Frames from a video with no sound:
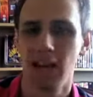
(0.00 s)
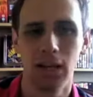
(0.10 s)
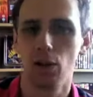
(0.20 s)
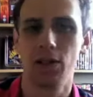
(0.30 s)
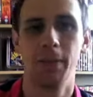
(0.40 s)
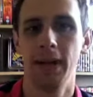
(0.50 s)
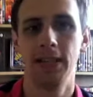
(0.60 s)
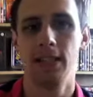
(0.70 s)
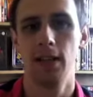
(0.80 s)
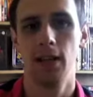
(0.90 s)
It looks
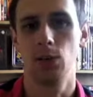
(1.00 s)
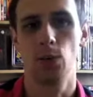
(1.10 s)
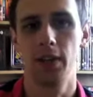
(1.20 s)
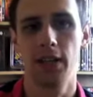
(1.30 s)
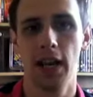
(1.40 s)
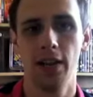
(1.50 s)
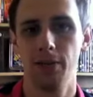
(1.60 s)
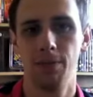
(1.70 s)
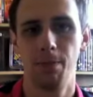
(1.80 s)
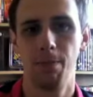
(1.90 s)
amazing. It's one of the kind
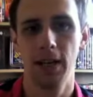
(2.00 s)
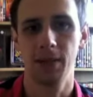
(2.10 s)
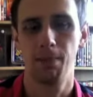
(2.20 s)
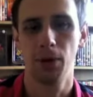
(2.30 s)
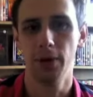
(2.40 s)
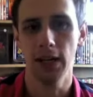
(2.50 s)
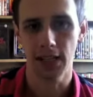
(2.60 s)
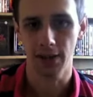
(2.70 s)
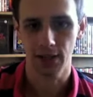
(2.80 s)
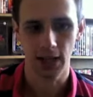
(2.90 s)
of best Blu-rays
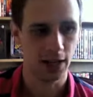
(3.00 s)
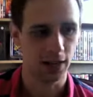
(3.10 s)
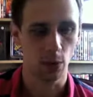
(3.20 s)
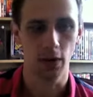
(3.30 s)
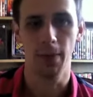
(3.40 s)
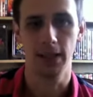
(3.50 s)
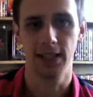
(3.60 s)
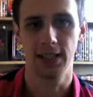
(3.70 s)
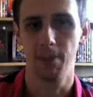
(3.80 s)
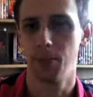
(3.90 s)
that I've seen, I think, one of the best
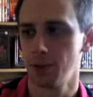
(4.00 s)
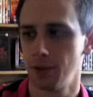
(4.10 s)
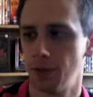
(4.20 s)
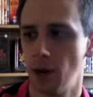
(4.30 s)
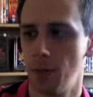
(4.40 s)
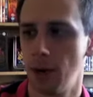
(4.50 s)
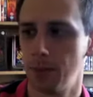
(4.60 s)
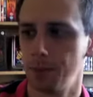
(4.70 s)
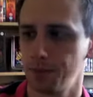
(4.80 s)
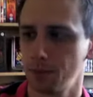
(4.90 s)
examples of the format.